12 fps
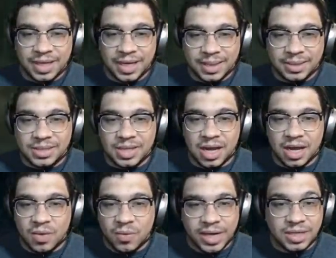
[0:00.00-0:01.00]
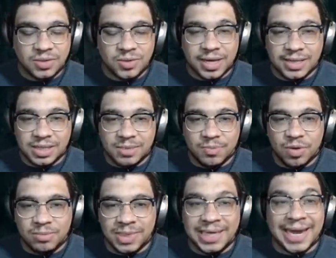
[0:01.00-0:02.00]
It's a, a, way to directly
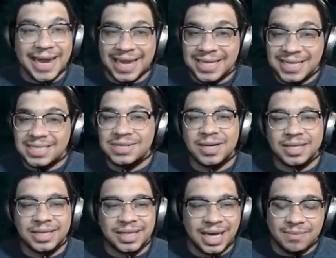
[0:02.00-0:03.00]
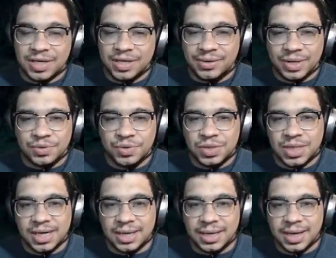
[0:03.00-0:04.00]
support me and still get the game that you're interested
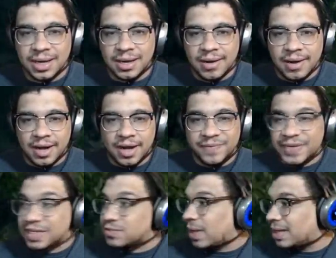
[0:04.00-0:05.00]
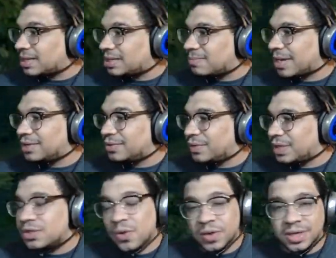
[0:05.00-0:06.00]
in. Um, as well as my new
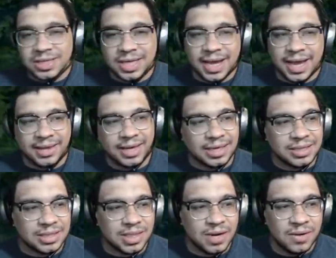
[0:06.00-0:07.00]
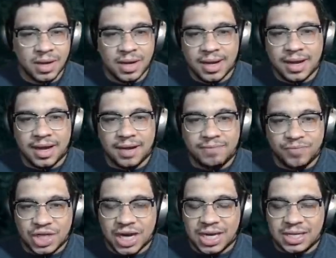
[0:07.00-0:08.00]
Discord is in that link. So, um,
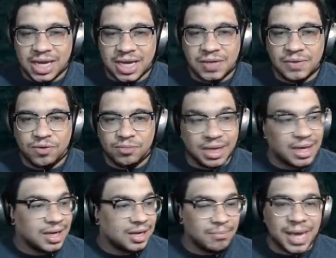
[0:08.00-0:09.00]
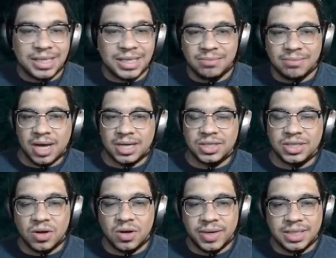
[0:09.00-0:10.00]
Jake, thank you for being an amazing mod as
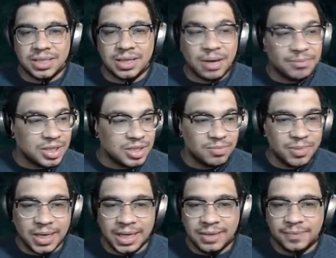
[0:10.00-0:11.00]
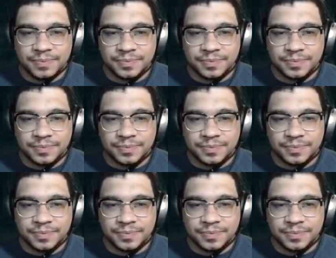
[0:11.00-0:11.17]
always. I miss you, buddy.